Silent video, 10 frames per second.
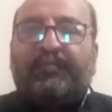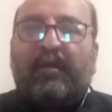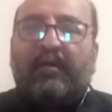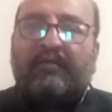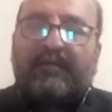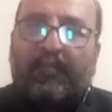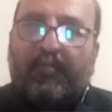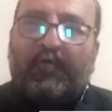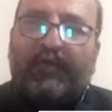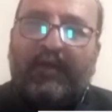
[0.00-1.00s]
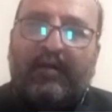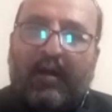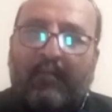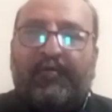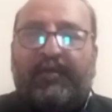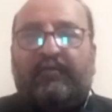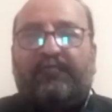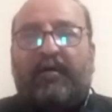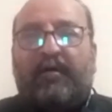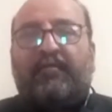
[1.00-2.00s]
And also they are the
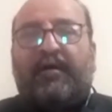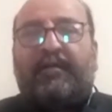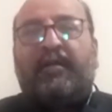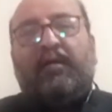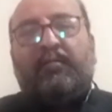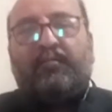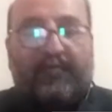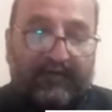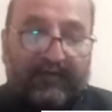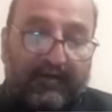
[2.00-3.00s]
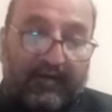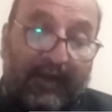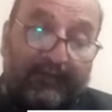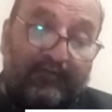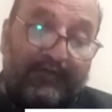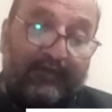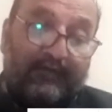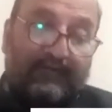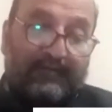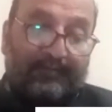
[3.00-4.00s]
centers which helps
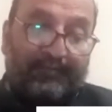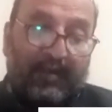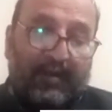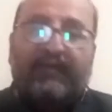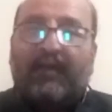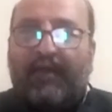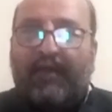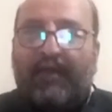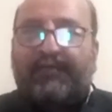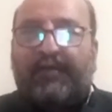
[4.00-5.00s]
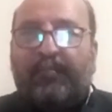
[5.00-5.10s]
for happenings.